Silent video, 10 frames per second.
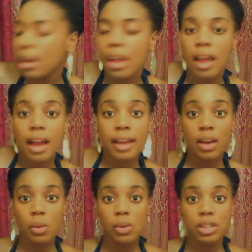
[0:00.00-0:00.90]
I go
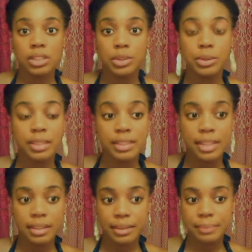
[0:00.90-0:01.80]
on to
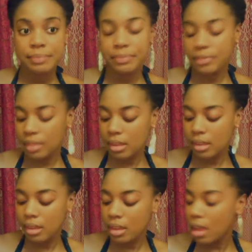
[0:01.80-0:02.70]
concealer.
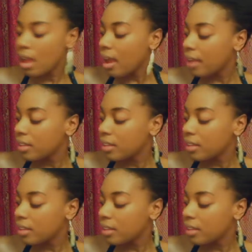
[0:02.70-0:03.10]
And